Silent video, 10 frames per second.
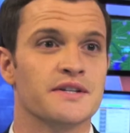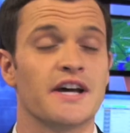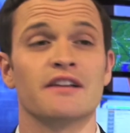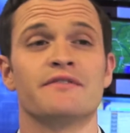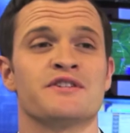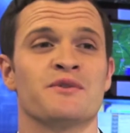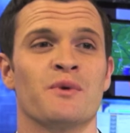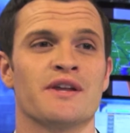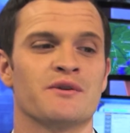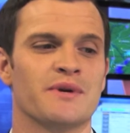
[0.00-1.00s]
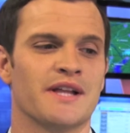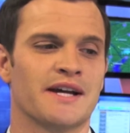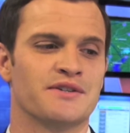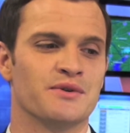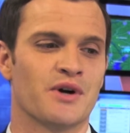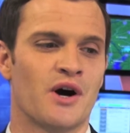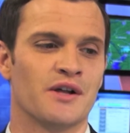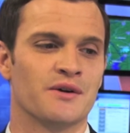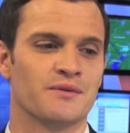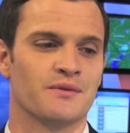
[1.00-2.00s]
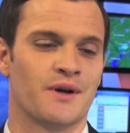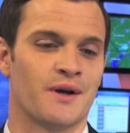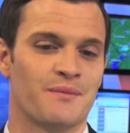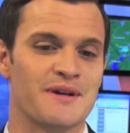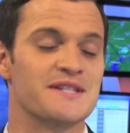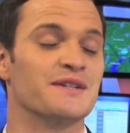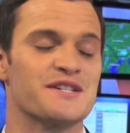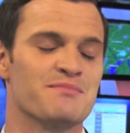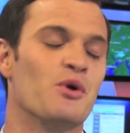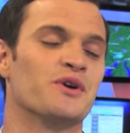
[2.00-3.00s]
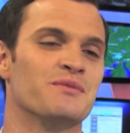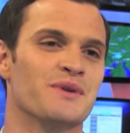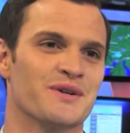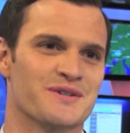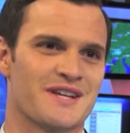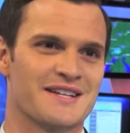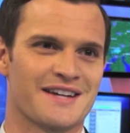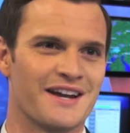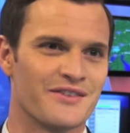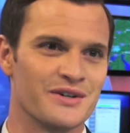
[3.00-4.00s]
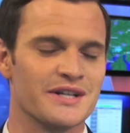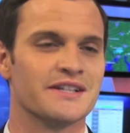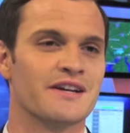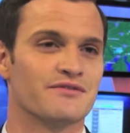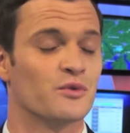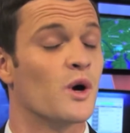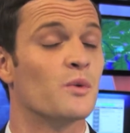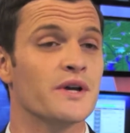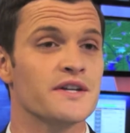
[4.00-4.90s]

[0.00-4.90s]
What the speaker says: television weather, we like to call it basically smoke and mirrors. That's kind of our nickname for what we